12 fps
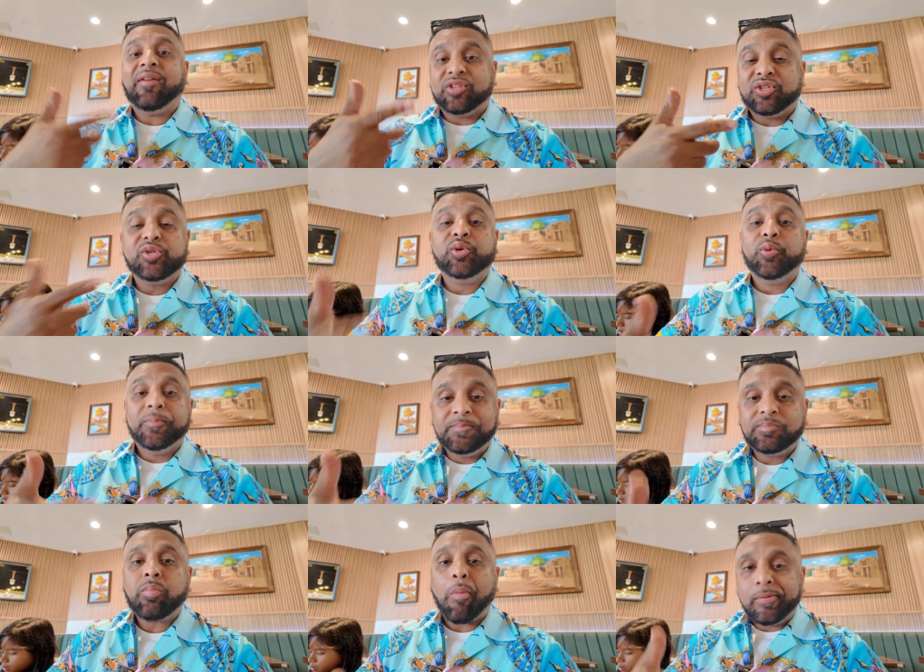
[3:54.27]
have to chew
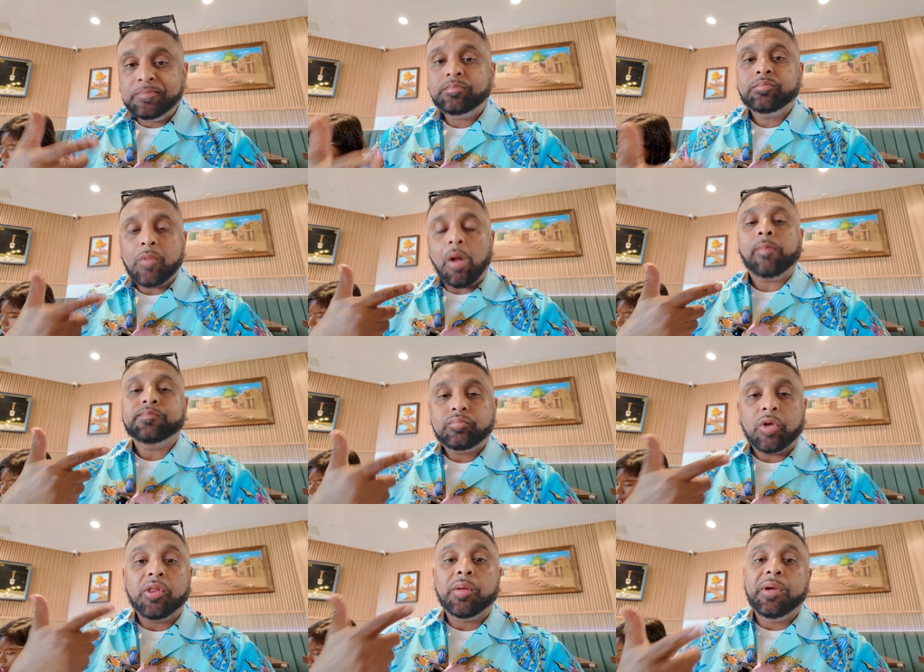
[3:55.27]

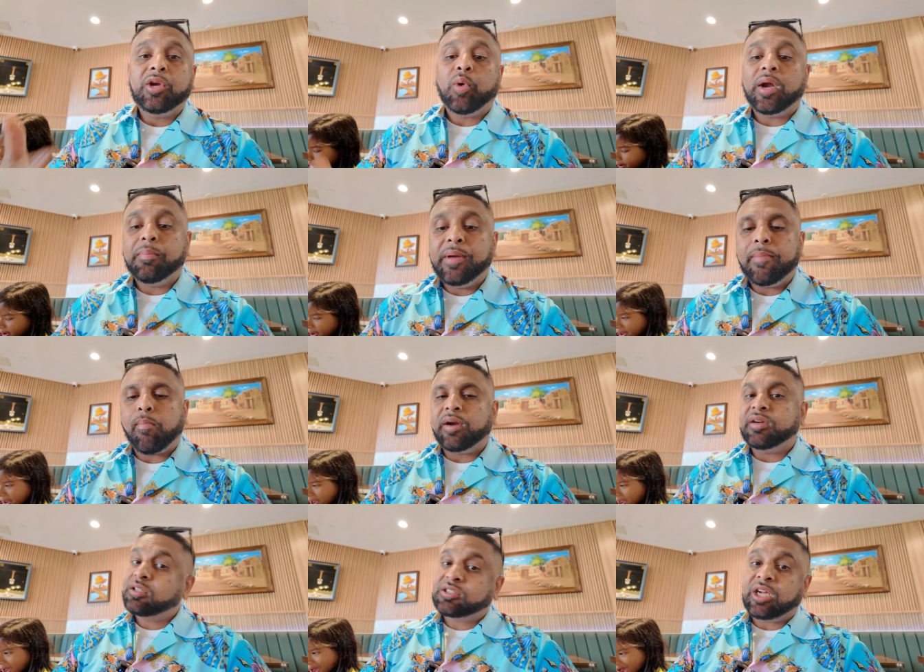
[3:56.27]
on the meat quite a bit,
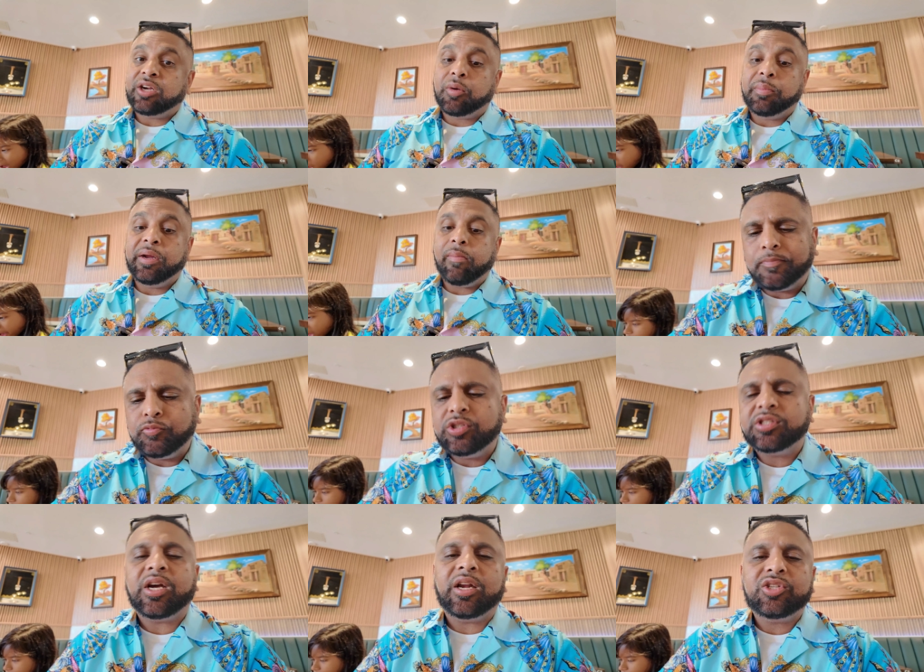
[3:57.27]
but it is tender meat. You
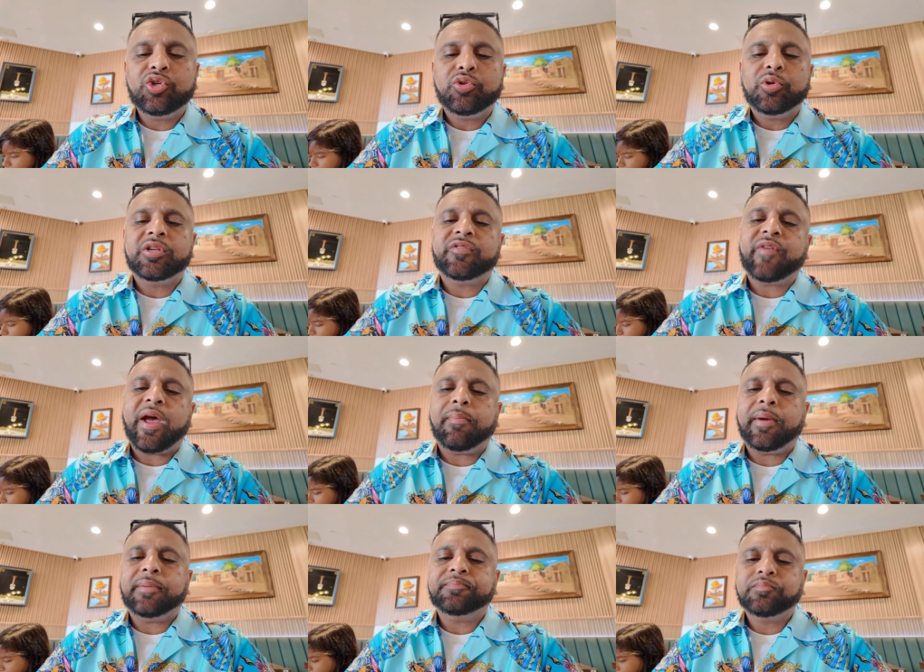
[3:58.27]
just gotta chew through this
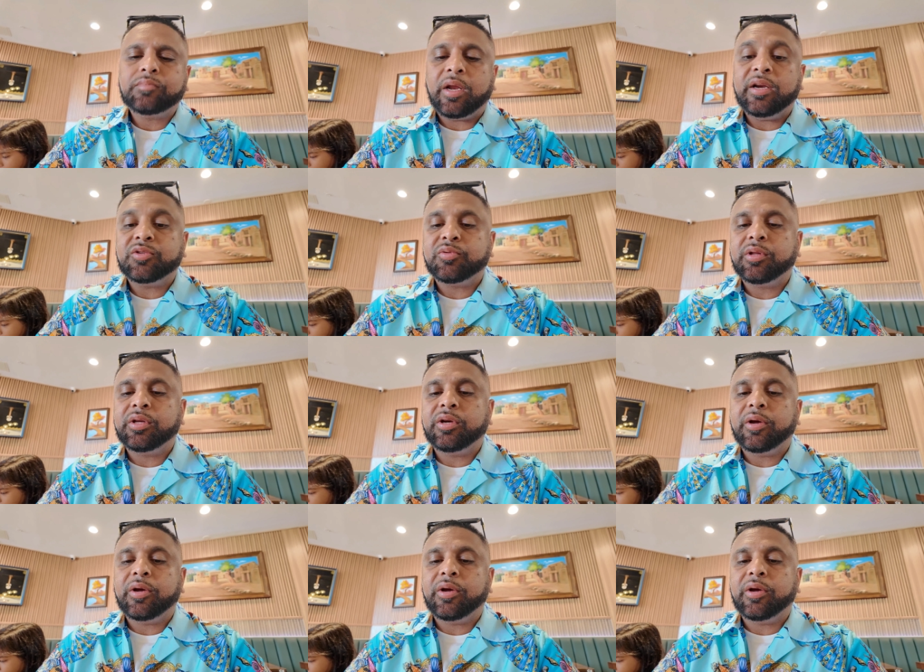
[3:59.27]
fat, man, and it's really